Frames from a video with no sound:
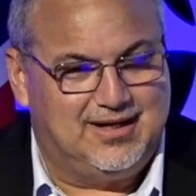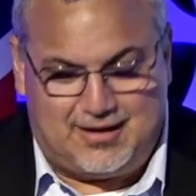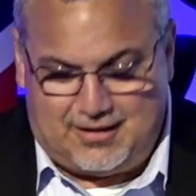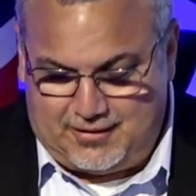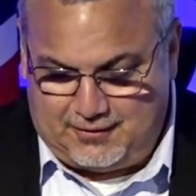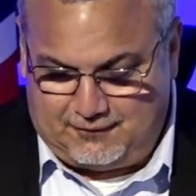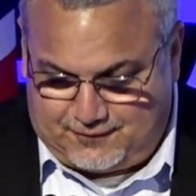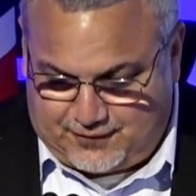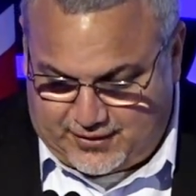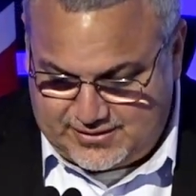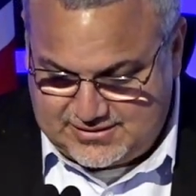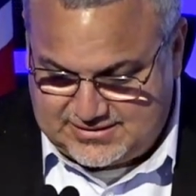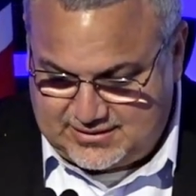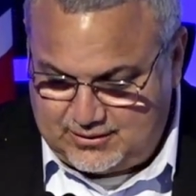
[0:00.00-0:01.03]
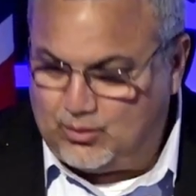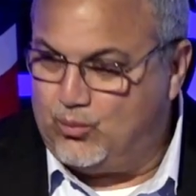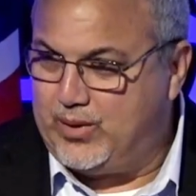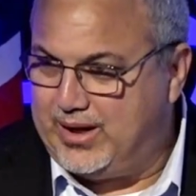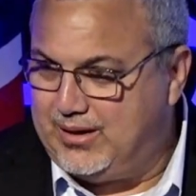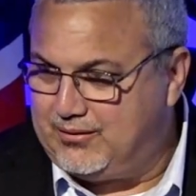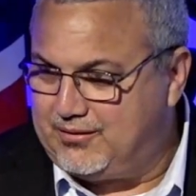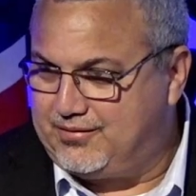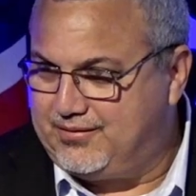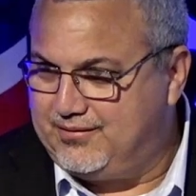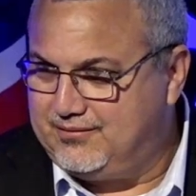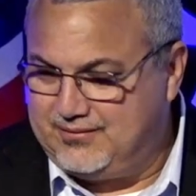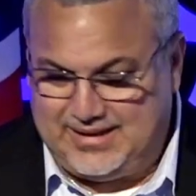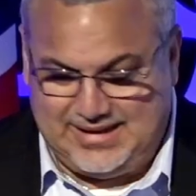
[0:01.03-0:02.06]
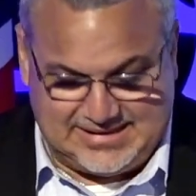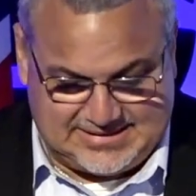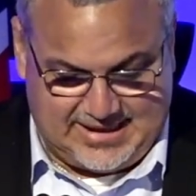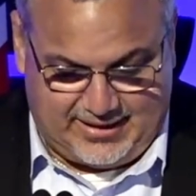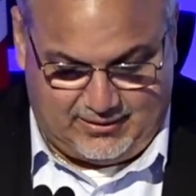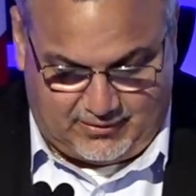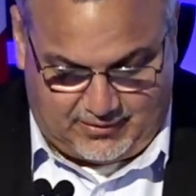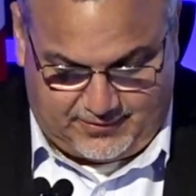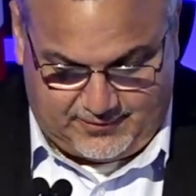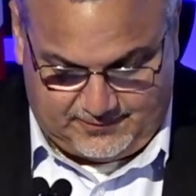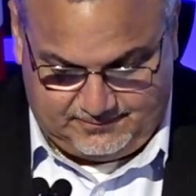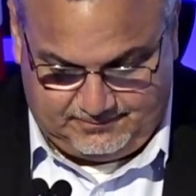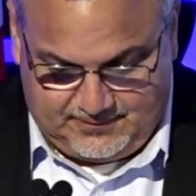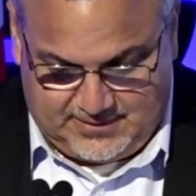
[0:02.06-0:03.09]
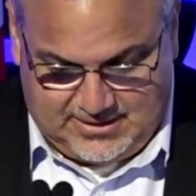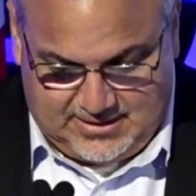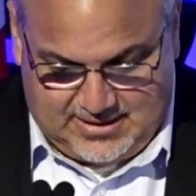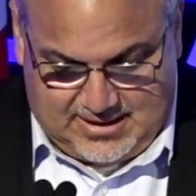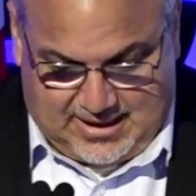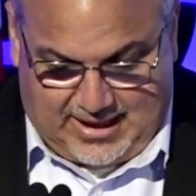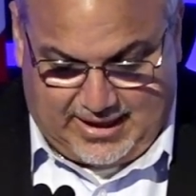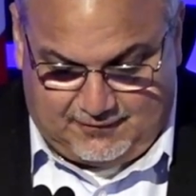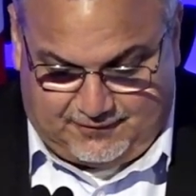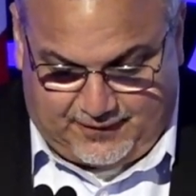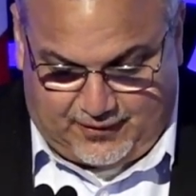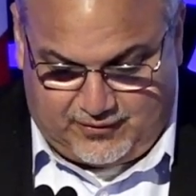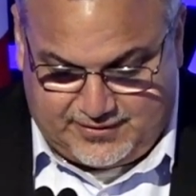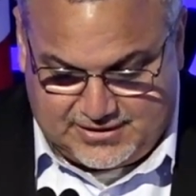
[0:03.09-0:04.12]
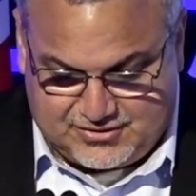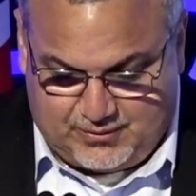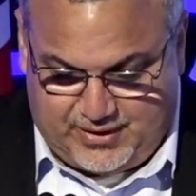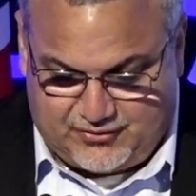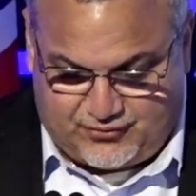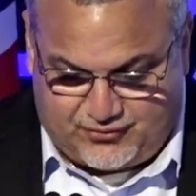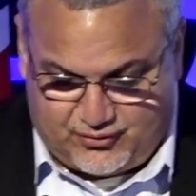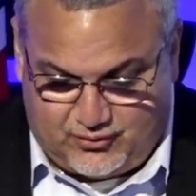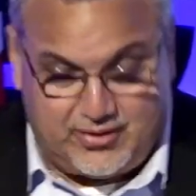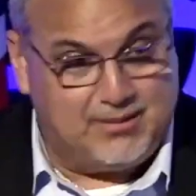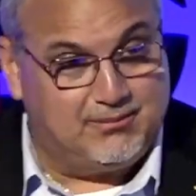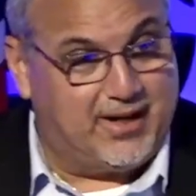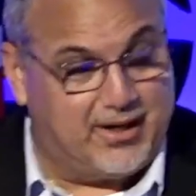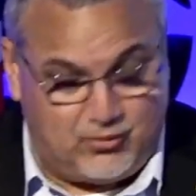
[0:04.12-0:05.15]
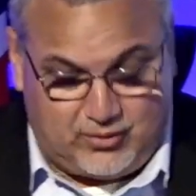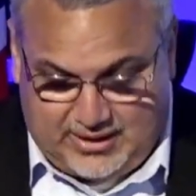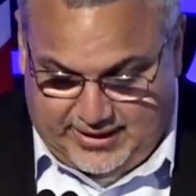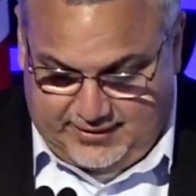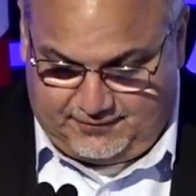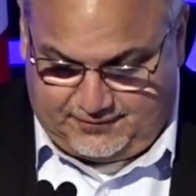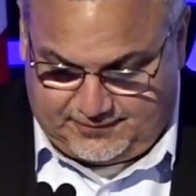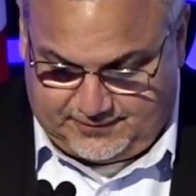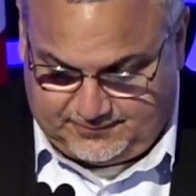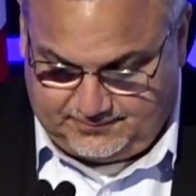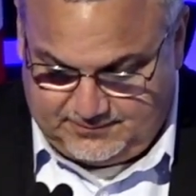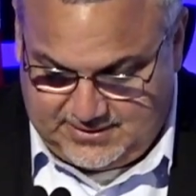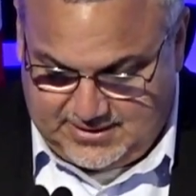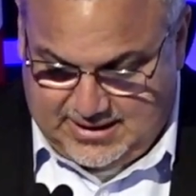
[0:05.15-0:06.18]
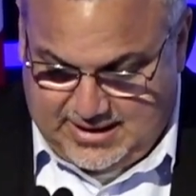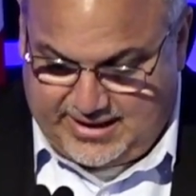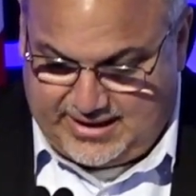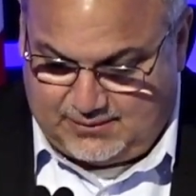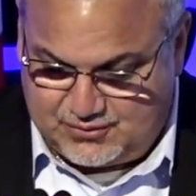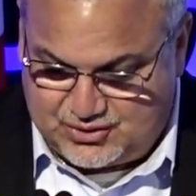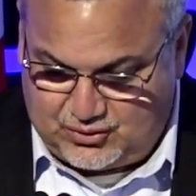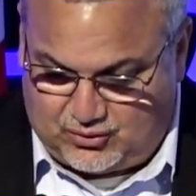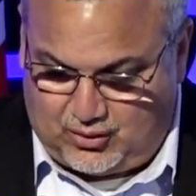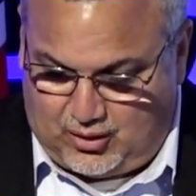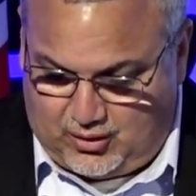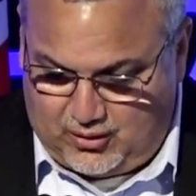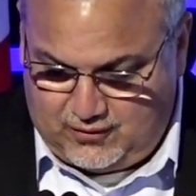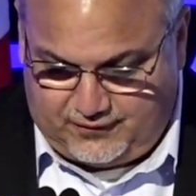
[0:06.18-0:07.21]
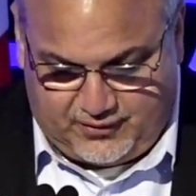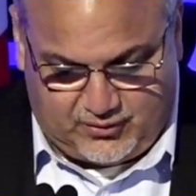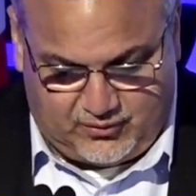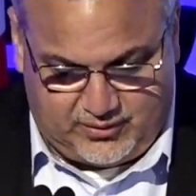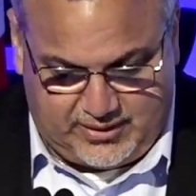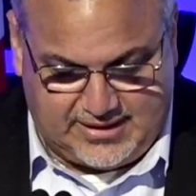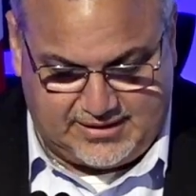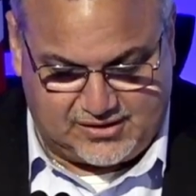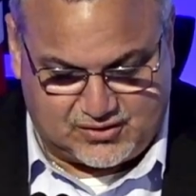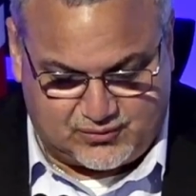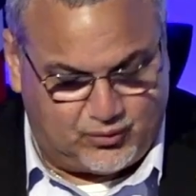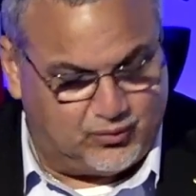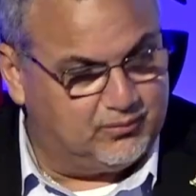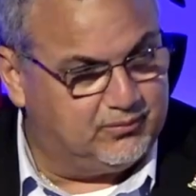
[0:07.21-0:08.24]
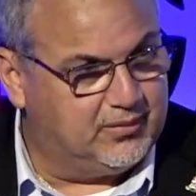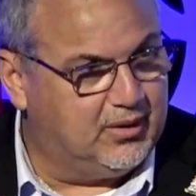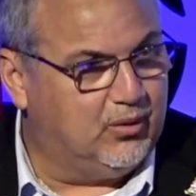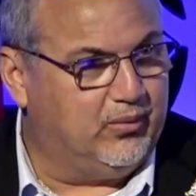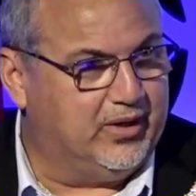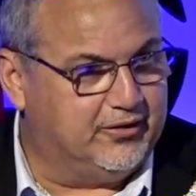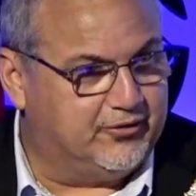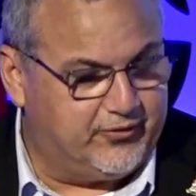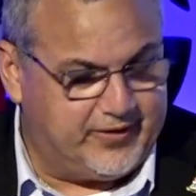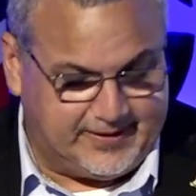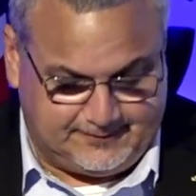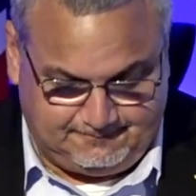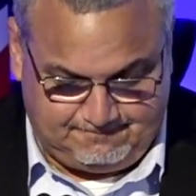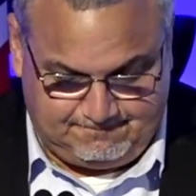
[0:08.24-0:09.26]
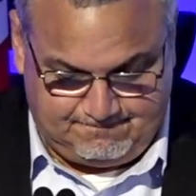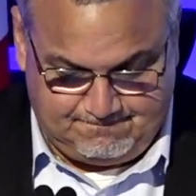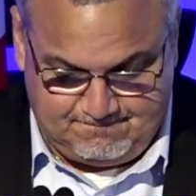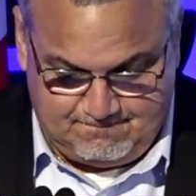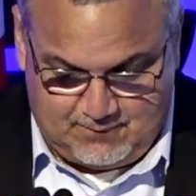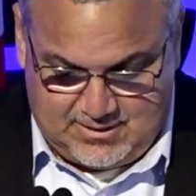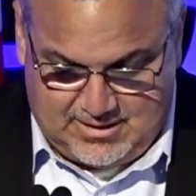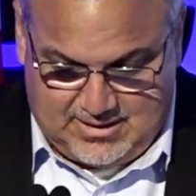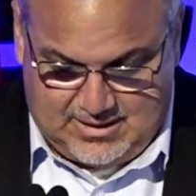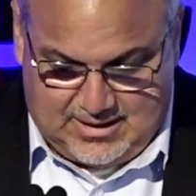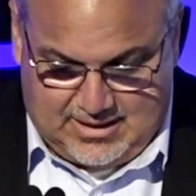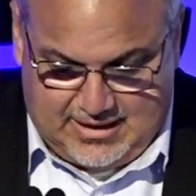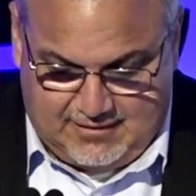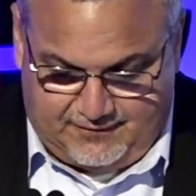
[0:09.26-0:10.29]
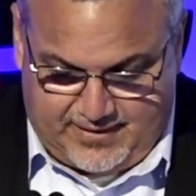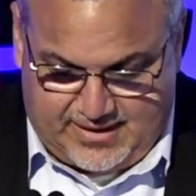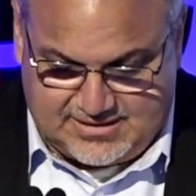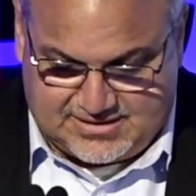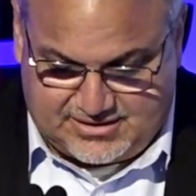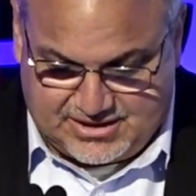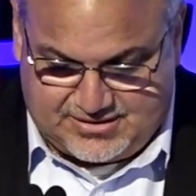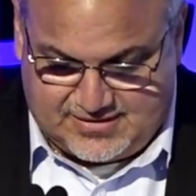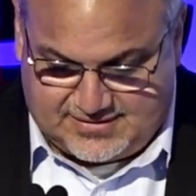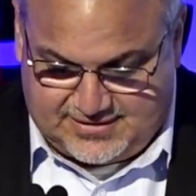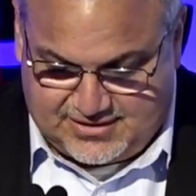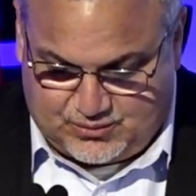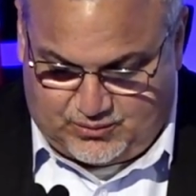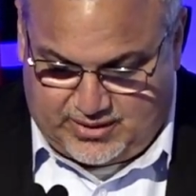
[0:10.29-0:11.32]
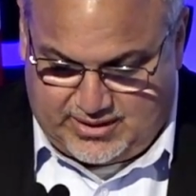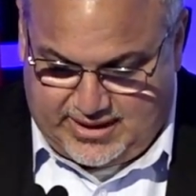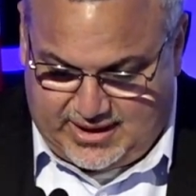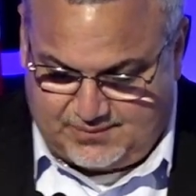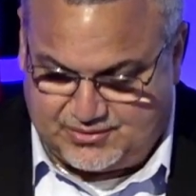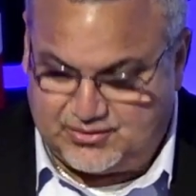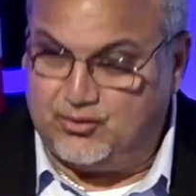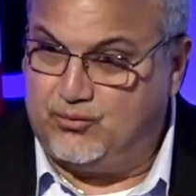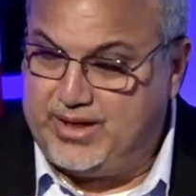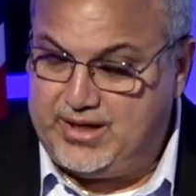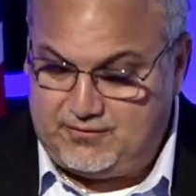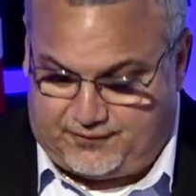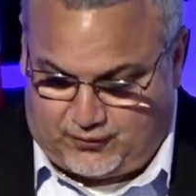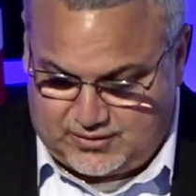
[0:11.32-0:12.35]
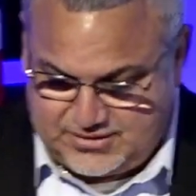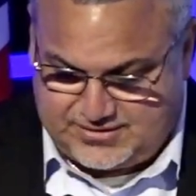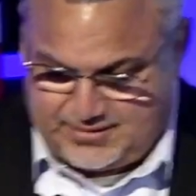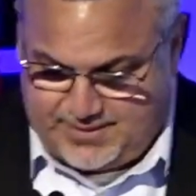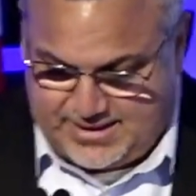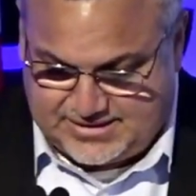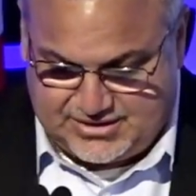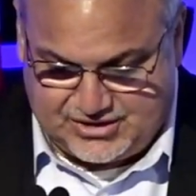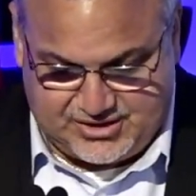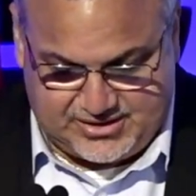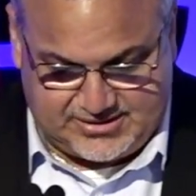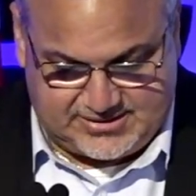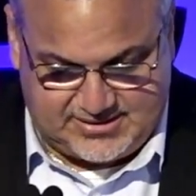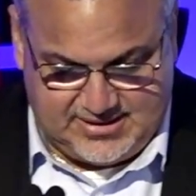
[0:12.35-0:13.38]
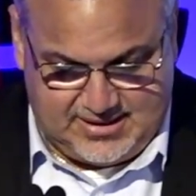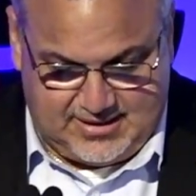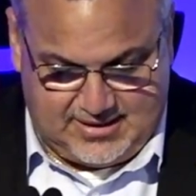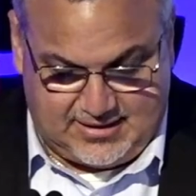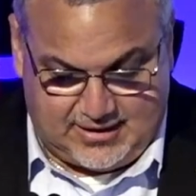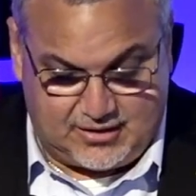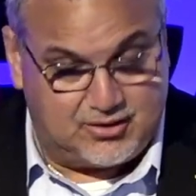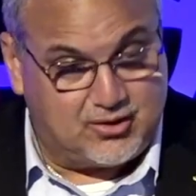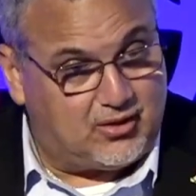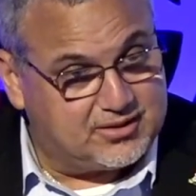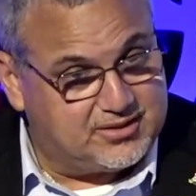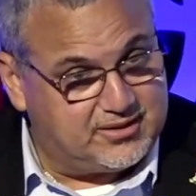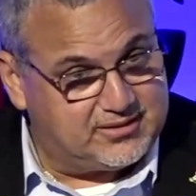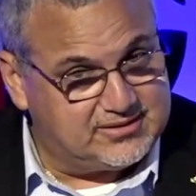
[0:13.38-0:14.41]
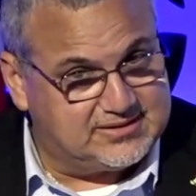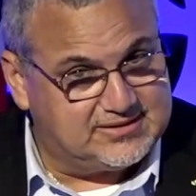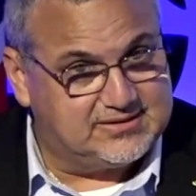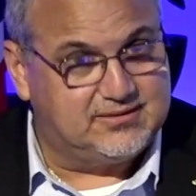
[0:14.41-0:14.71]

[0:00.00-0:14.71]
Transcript: The first wealth is health. I have found this to be true in my own life, and I'm sure all of you in this room will agree. Events such as this one helps to reinforce the messages that doctors,